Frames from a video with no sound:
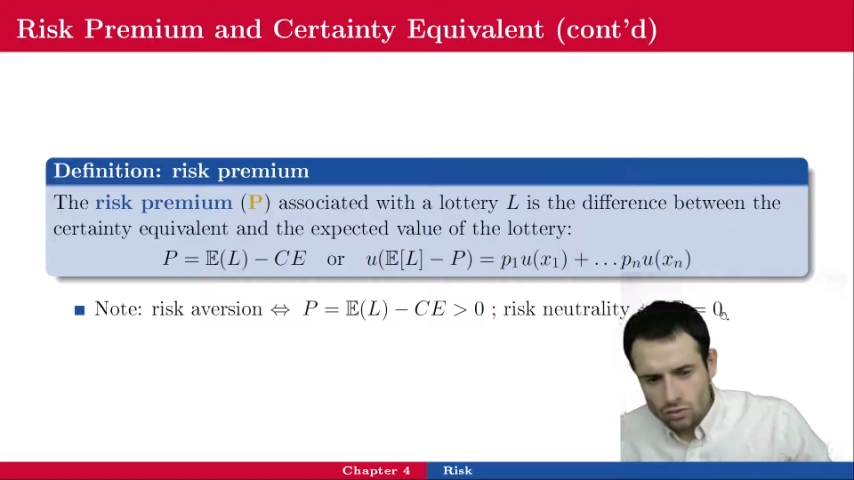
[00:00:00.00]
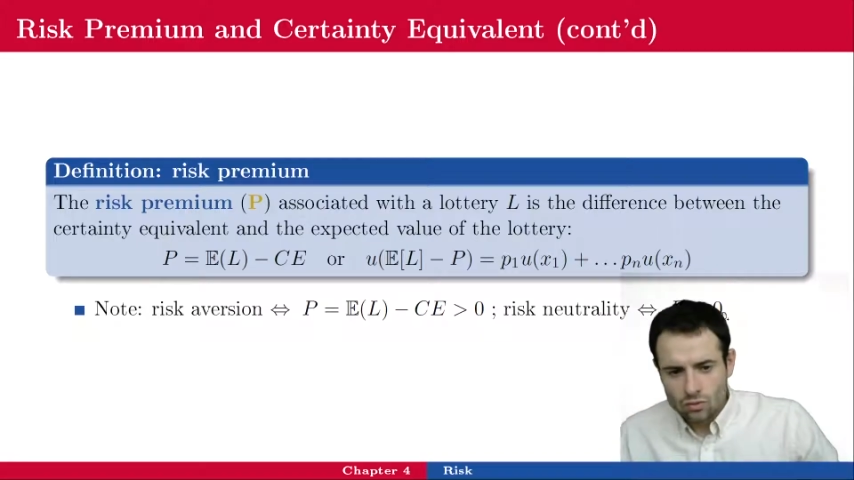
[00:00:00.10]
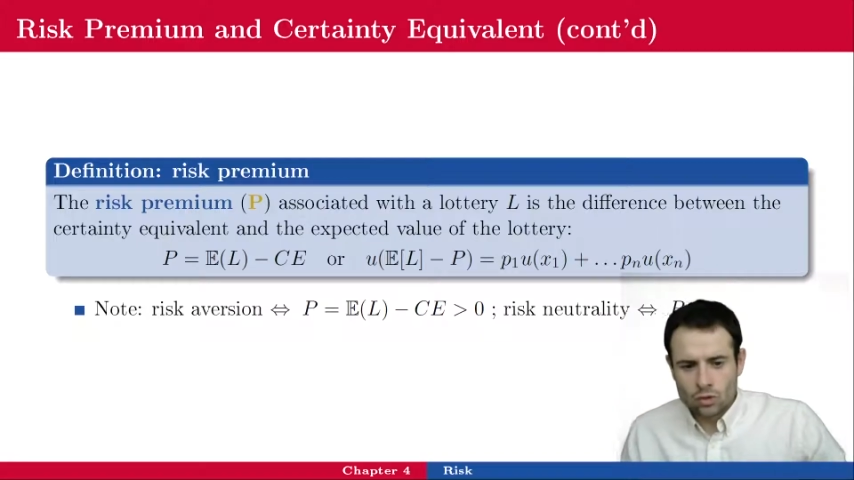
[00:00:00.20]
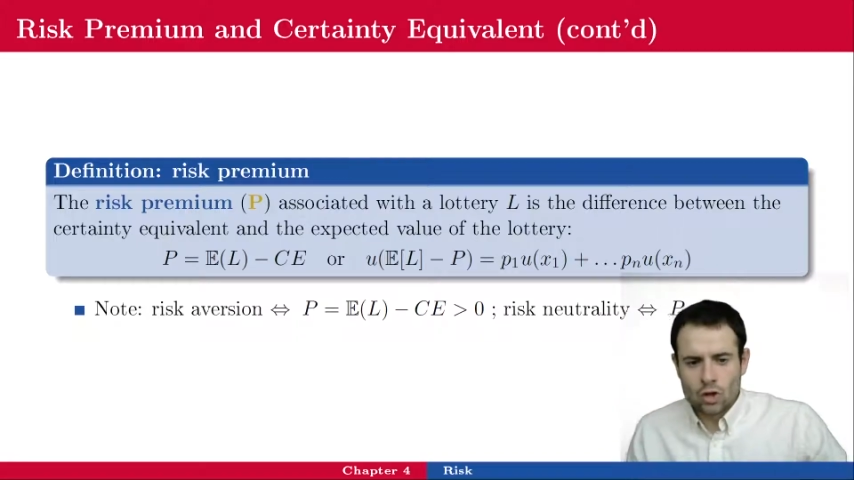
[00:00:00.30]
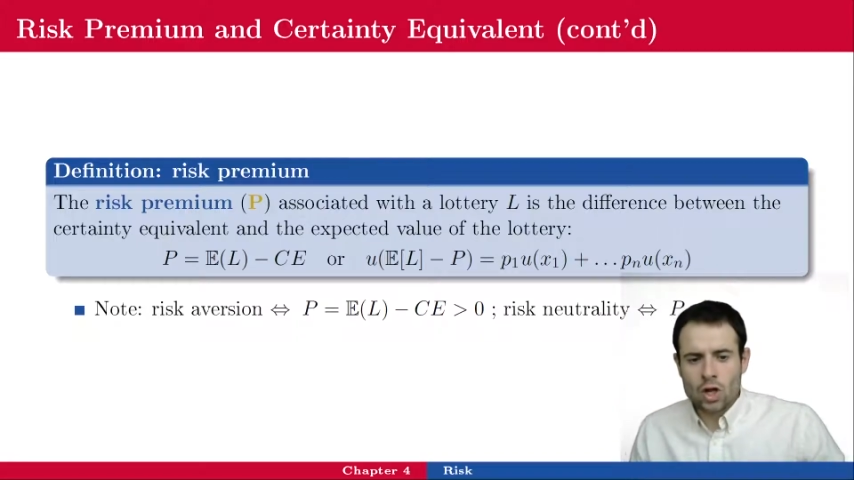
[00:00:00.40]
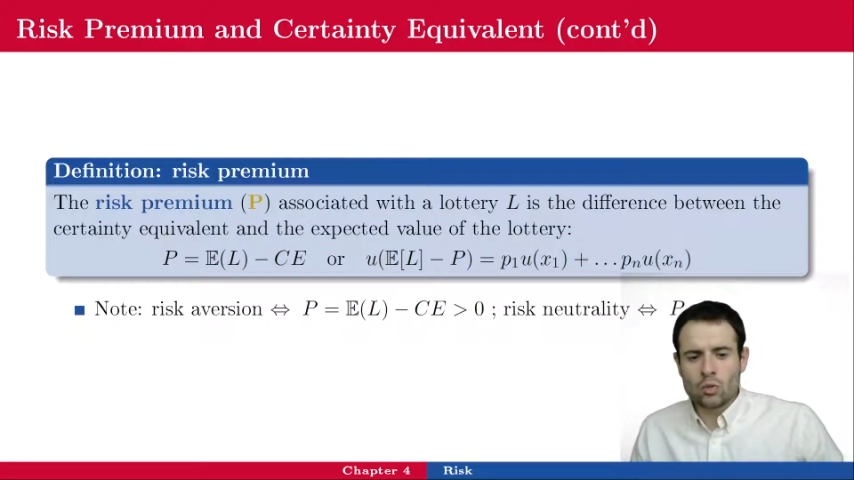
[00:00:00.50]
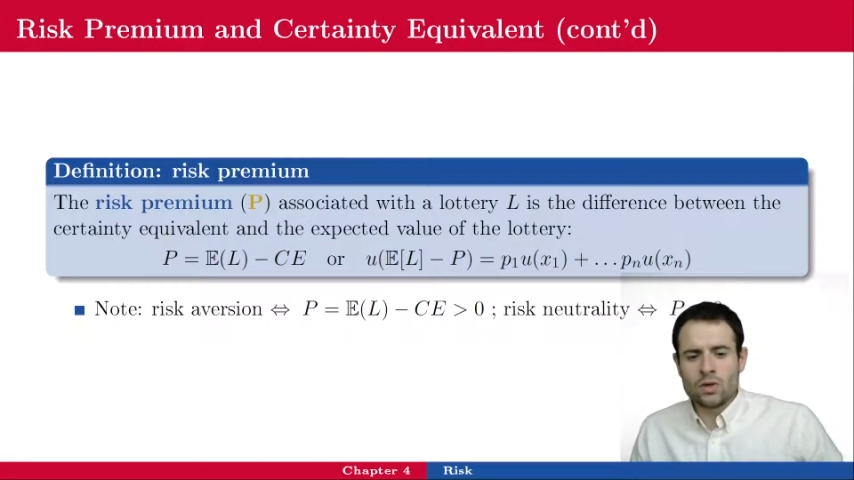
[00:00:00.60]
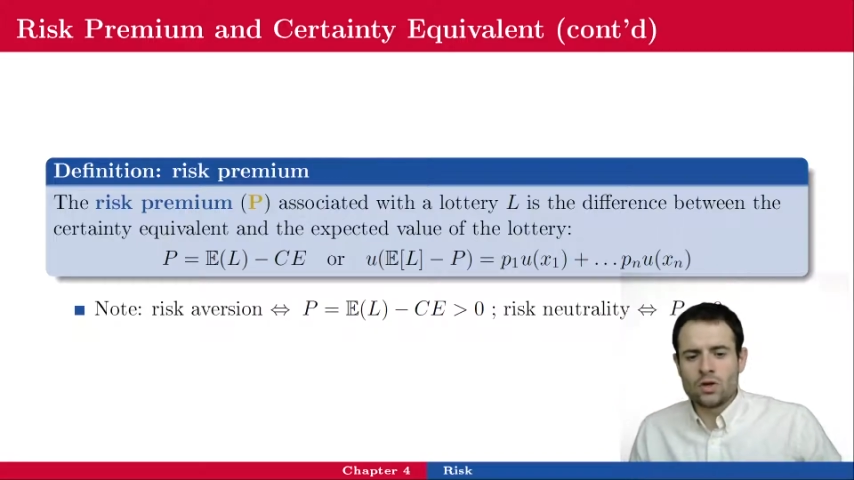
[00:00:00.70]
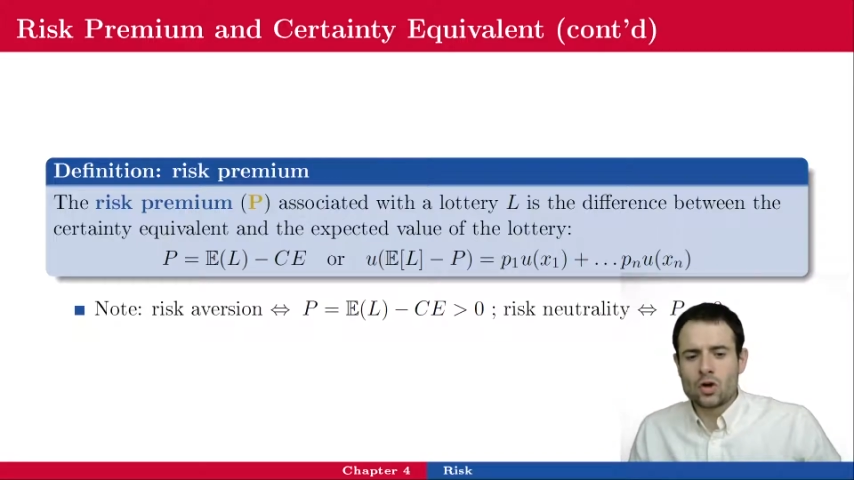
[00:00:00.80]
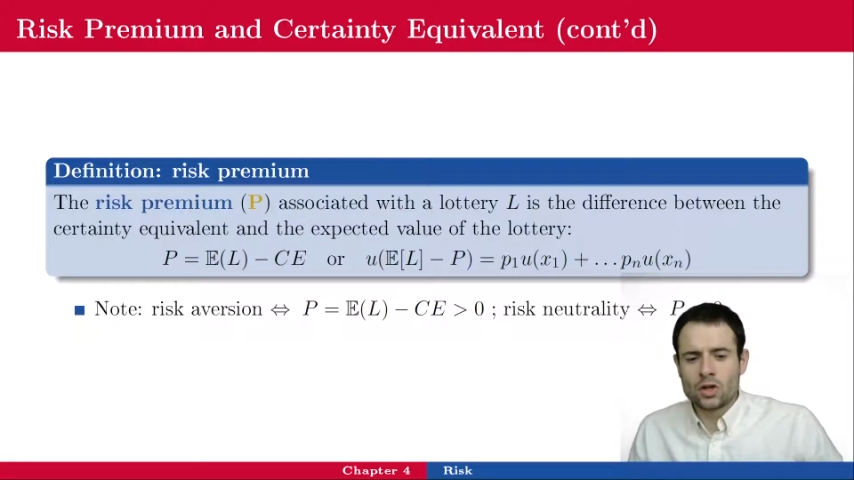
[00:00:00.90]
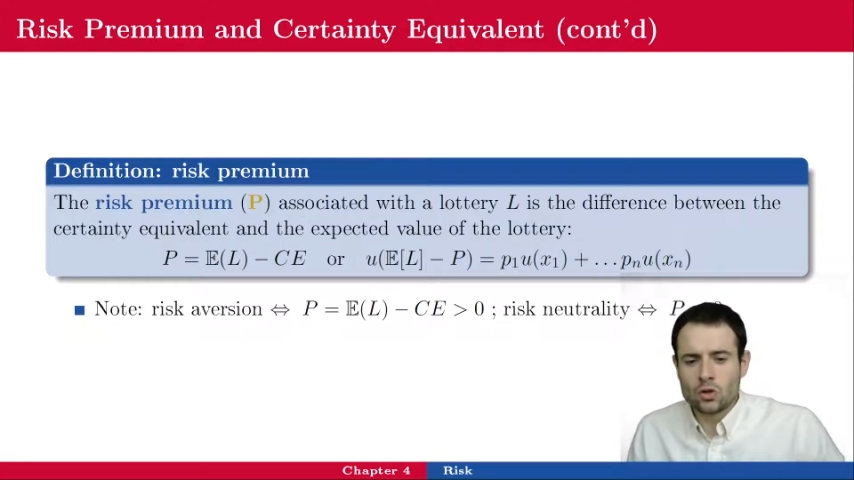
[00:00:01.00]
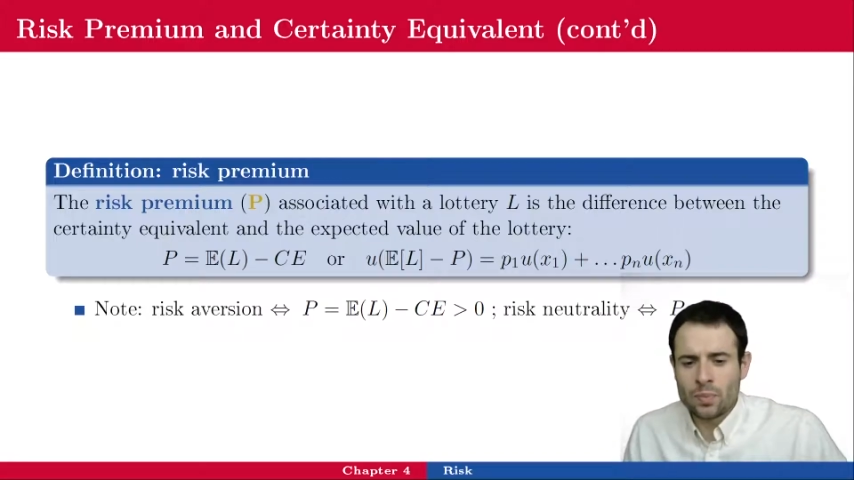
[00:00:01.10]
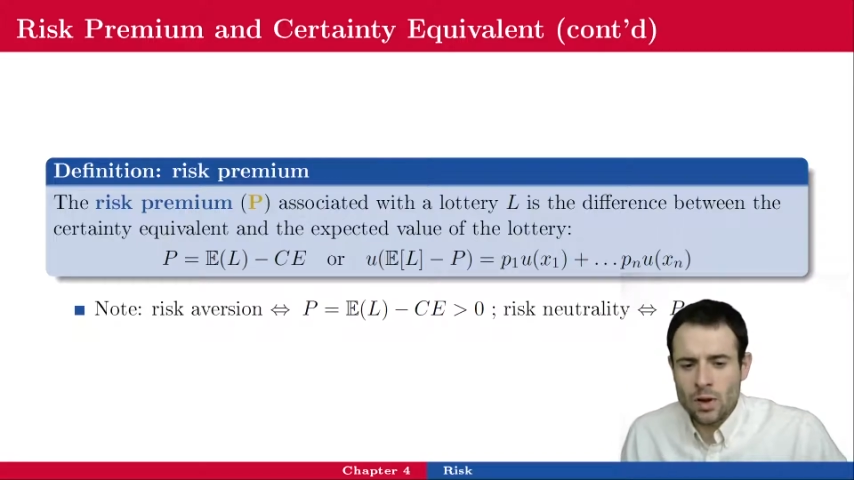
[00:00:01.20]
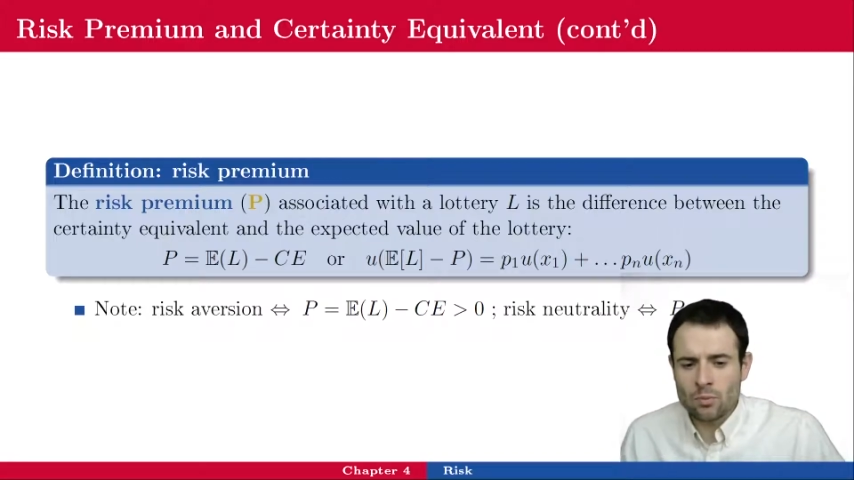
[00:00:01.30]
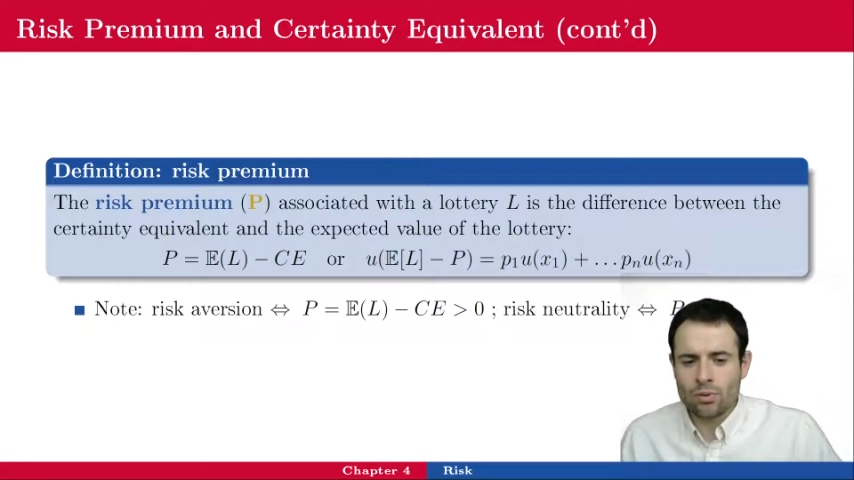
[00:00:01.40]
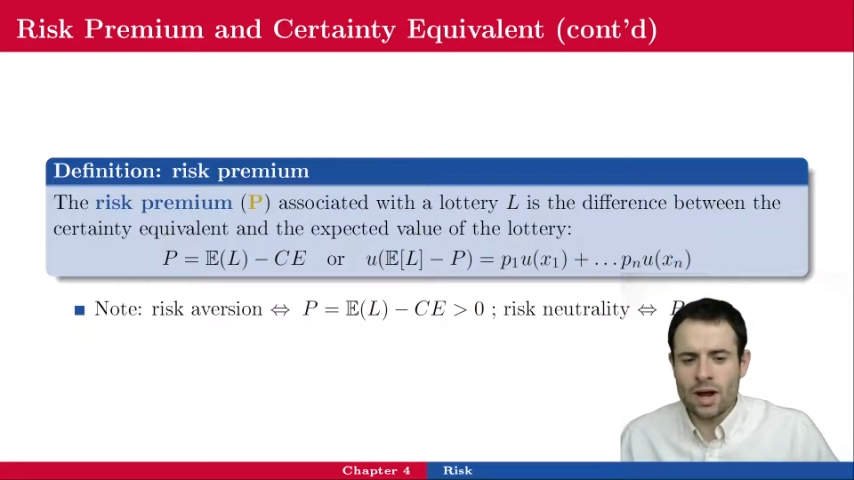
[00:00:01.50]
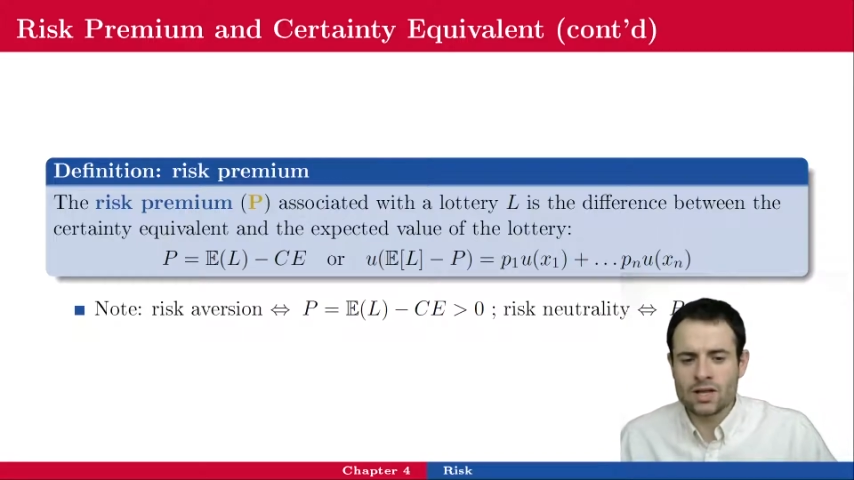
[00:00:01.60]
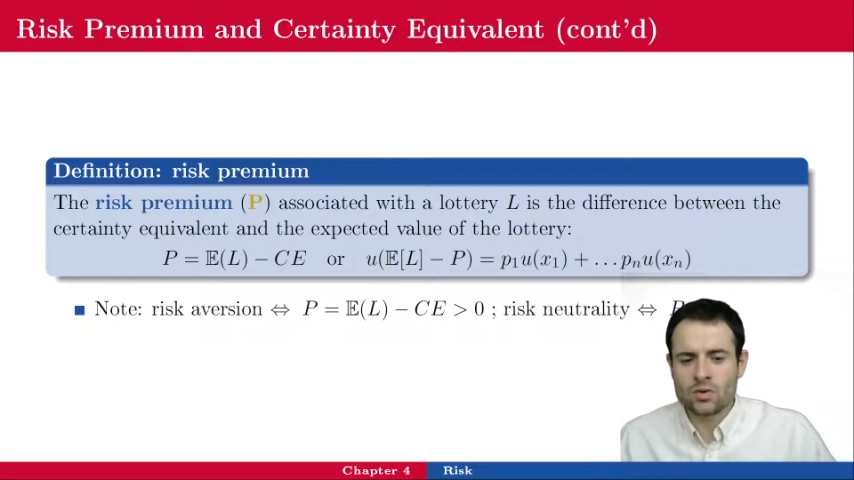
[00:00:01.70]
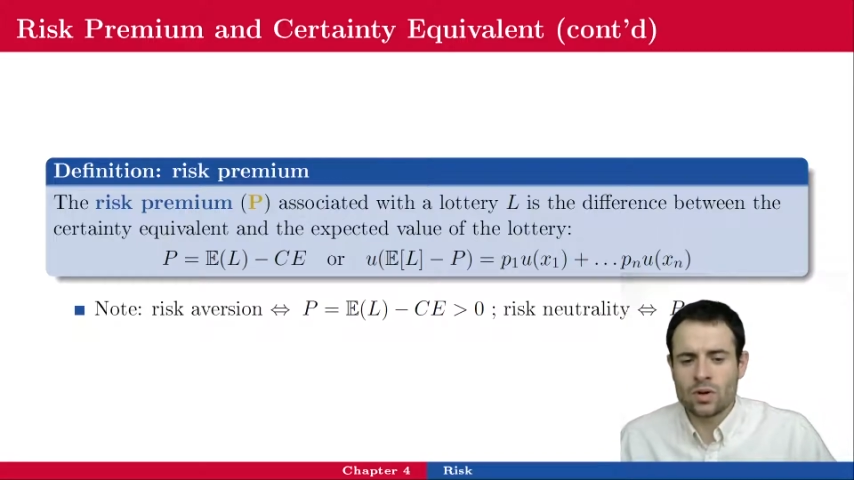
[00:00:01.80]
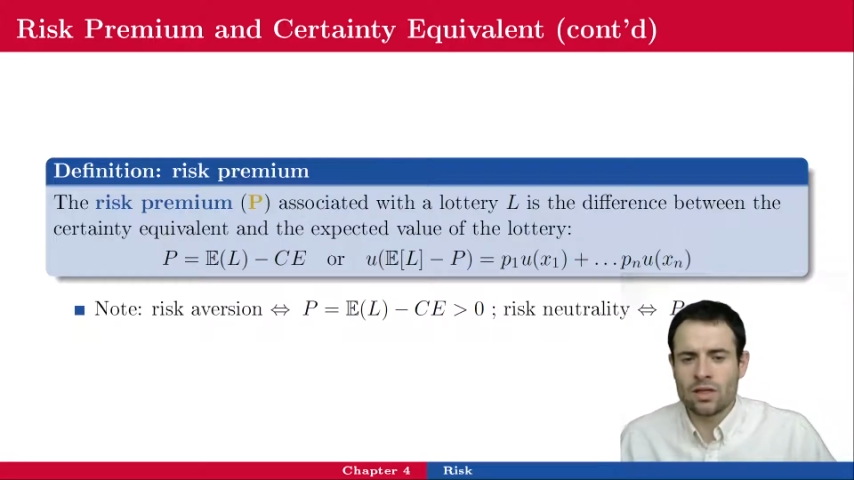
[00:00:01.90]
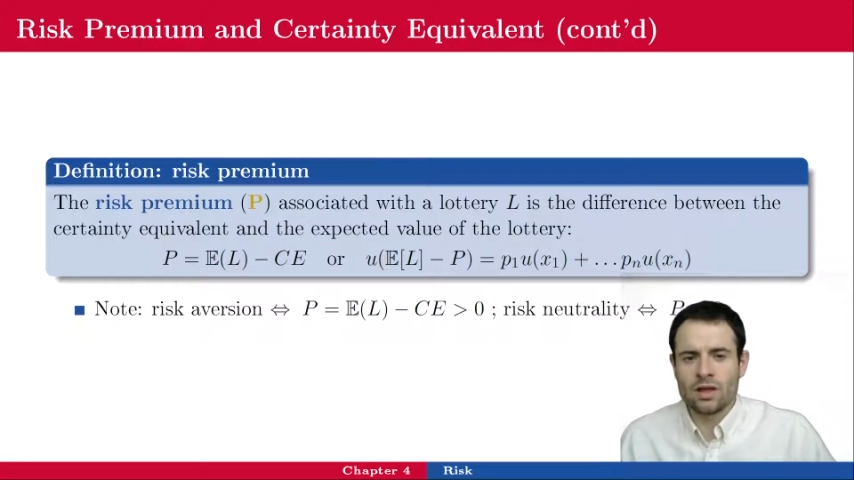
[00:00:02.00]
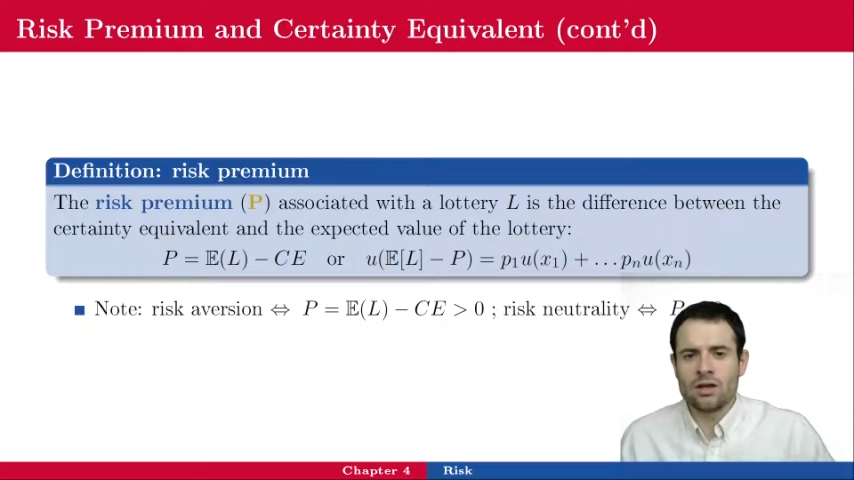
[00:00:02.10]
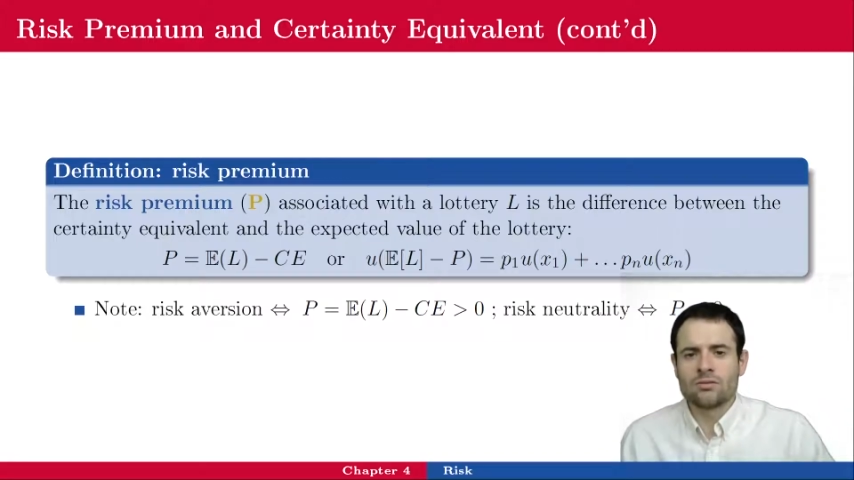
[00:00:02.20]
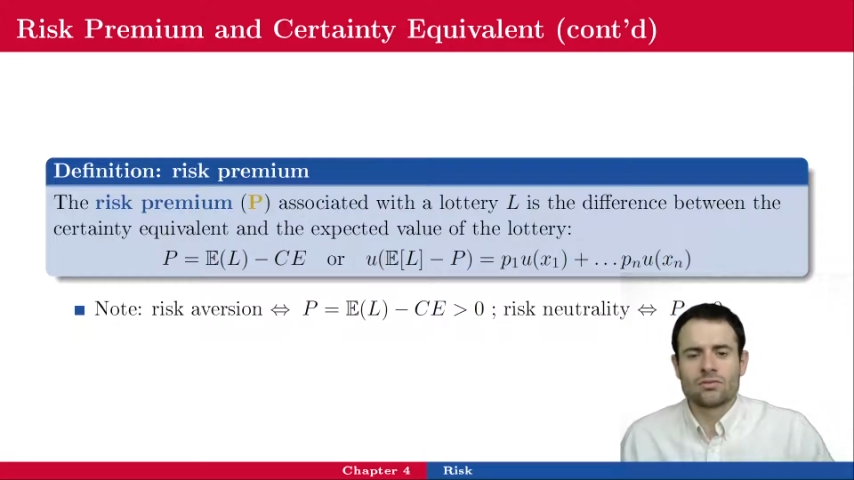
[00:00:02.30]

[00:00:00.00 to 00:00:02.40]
to pay a price or anything